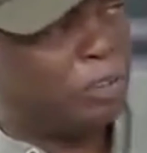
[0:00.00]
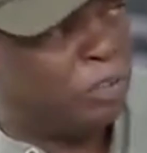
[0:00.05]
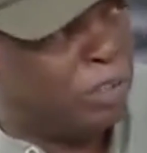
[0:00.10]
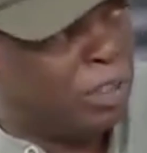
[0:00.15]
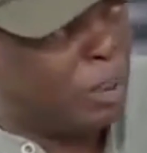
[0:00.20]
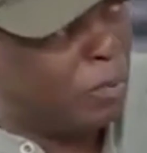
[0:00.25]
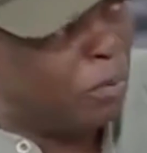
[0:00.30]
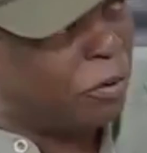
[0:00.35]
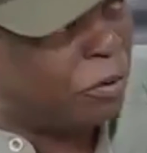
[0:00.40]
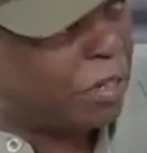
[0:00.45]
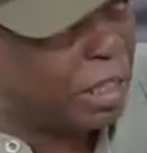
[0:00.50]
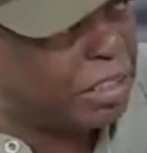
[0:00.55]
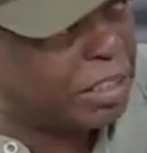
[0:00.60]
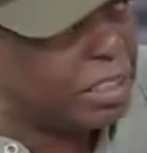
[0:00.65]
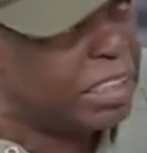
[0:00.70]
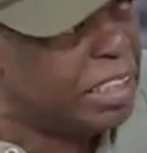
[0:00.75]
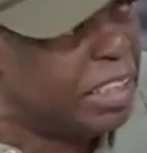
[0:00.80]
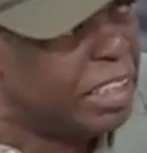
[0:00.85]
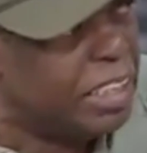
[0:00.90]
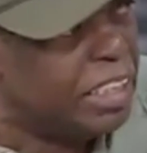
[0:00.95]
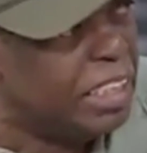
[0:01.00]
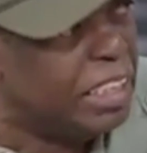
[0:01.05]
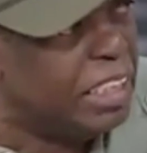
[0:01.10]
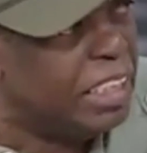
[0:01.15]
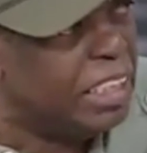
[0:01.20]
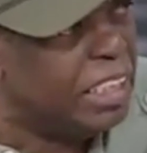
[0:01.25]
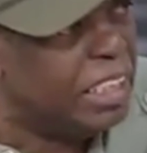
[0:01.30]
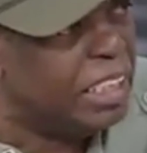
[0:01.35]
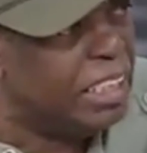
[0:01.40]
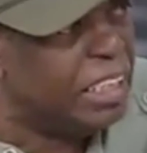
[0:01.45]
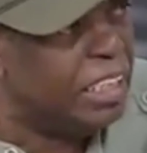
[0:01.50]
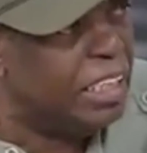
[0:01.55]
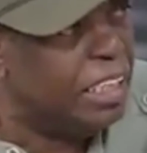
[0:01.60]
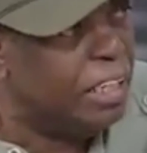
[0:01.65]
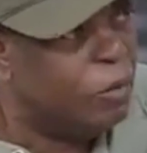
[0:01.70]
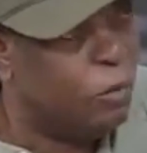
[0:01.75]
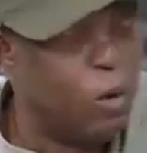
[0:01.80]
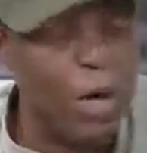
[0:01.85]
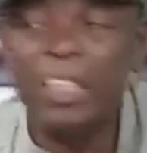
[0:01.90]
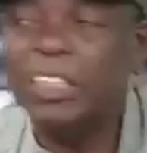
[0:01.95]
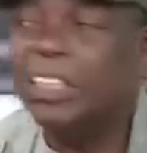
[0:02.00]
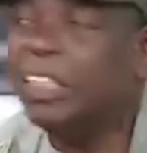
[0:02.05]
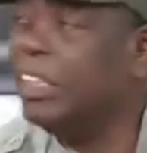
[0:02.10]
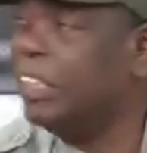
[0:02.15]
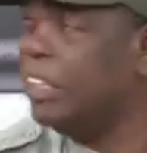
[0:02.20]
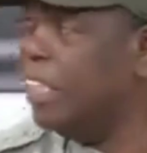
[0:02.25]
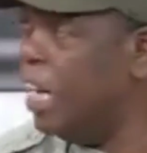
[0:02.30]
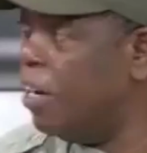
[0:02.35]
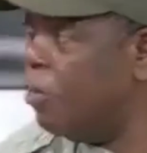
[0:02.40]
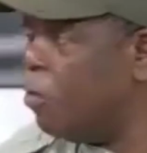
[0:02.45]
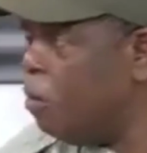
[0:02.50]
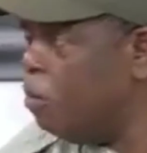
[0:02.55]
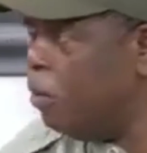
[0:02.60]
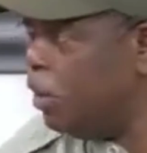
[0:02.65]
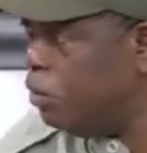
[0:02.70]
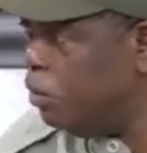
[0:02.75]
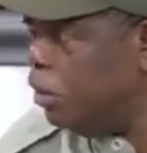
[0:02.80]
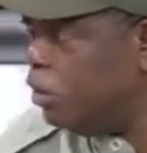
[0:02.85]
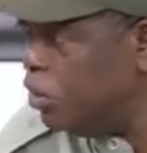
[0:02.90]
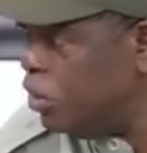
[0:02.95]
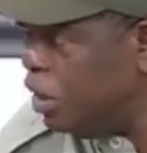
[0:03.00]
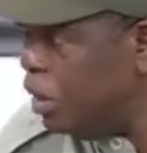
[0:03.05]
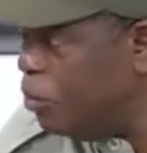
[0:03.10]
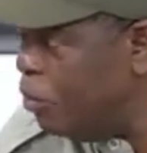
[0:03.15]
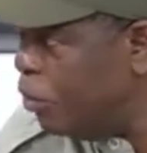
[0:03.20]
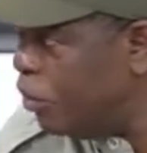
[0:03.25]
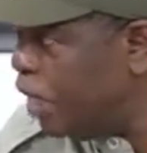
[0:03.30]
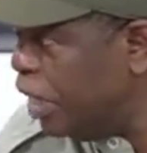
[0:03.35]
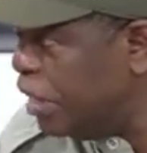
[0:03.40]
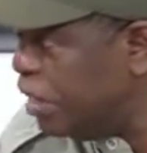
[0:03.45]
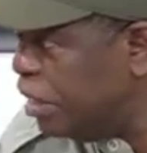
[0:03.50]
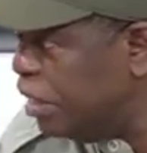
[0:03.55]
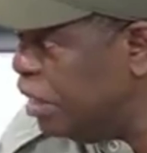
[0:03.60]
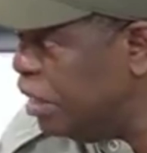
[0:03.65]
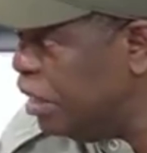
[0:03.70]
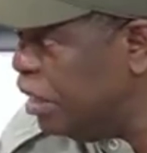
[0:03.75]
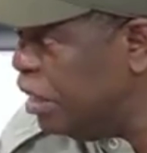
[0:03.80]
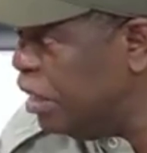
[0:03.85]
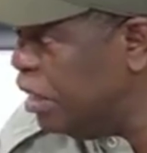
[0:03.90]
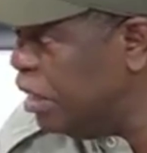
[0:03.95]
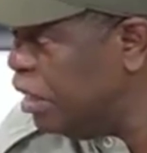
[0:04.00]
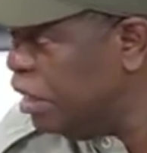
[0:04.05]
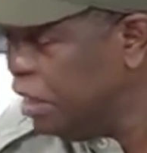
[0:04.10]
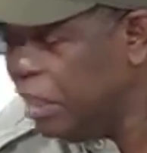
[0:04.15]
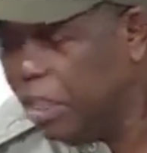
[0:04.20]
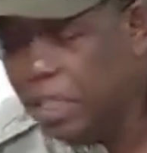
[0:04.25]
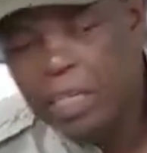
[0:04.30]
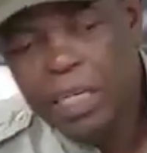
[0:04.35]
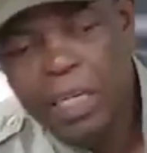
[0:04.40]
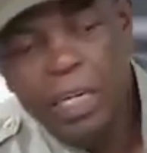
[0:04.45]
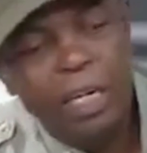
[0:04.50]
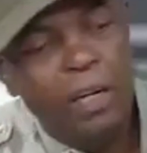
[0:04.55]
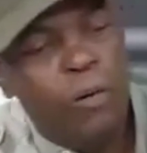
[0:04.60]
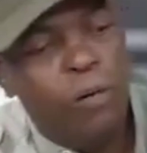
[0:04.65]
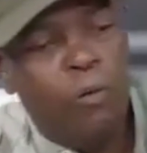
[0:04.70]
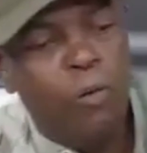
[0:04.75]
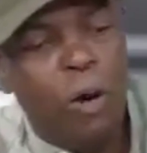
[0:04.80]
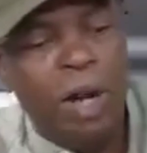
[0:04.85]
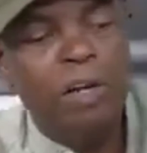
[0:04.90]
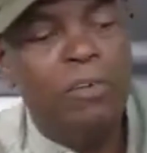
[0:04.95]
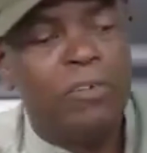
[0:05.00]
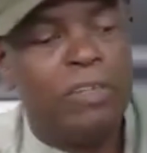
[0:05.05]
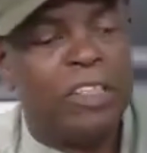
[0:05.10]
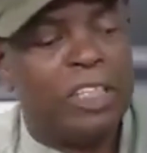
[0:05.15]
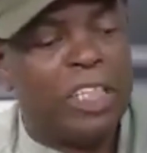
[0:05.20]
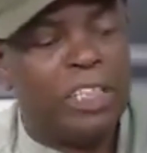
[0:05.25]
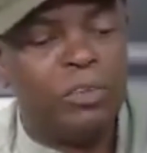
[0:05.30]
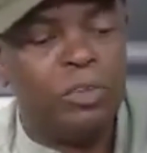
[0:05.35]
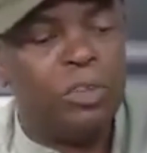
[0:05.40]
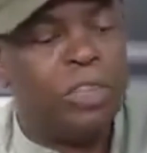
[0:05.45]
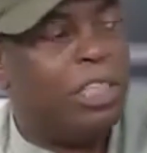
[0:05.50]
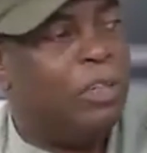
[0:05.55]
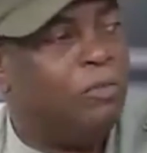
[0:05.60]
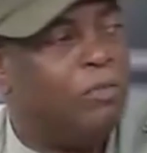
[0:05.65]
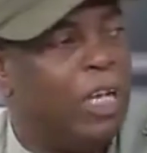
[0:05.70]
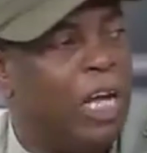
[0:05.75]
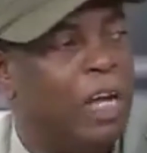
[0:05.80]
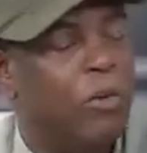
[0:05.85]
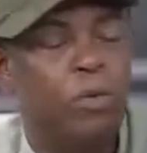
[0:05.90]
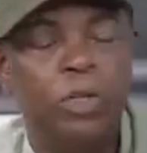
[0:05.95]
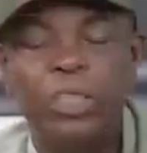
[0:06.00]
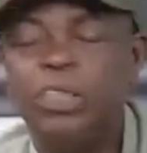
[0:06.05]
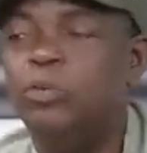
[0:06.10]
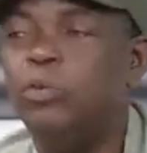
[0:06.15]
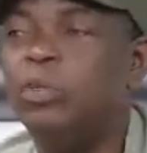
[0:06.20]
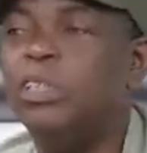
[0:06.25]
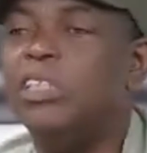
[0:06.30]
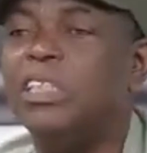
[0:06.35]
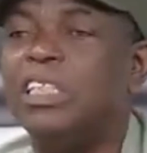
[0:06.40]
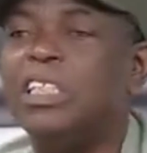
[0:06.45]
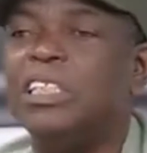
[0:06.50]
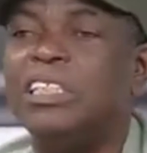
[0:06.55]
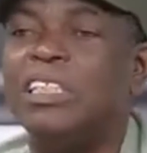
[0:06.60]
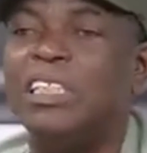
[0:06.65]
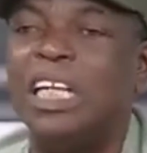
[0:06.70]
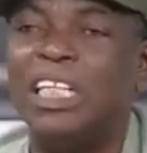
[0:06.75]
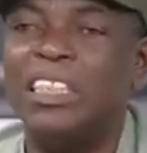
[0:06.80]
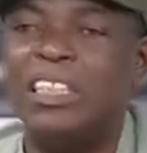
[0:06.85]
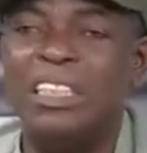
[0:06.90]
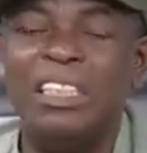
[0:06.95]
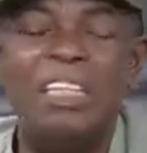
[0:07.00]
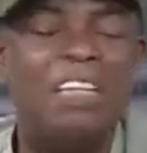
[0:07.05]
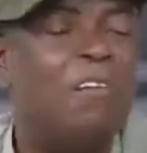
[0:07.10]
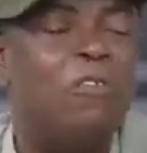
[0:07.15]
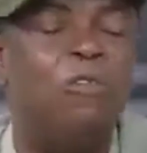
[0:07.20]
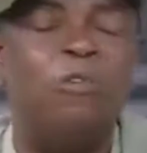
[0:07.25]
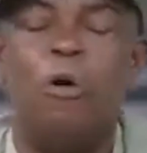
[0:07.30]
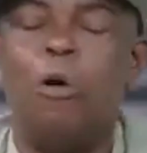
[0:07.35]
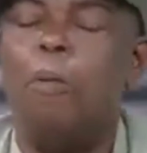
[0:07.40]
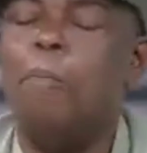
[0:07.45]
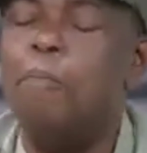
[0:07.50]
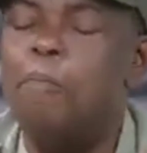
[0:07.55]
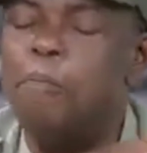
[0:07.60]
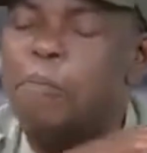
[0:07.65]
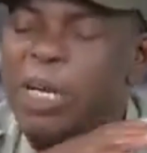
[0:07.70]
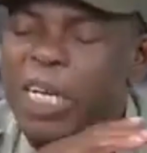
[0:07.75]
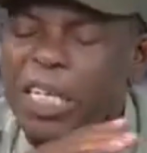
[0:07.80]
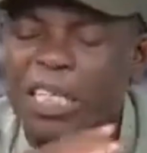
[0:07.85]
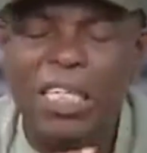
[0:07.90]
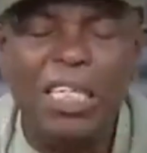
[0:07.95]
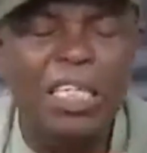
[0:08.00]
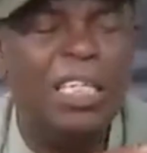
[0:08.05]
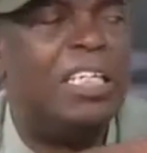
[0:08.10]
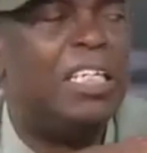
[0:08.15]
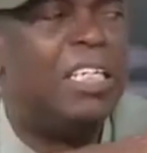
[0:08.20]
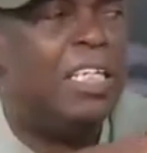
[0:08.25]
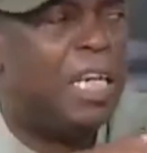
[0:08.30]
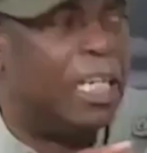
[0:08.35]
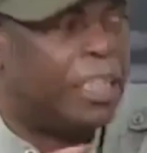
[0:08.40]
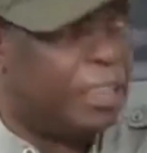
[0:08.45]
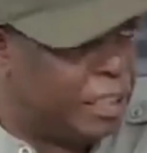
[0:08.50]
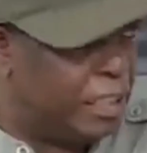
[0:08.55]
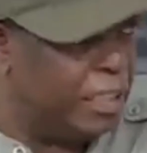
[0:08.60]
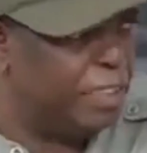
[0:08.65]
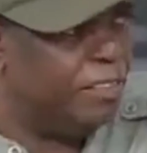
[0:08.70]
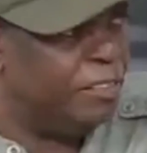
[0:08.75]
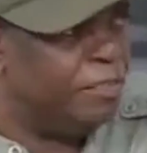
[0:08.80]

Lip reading: to democracy? What is their commitment to democracy? One of the things which they've done, which is just completely crazy,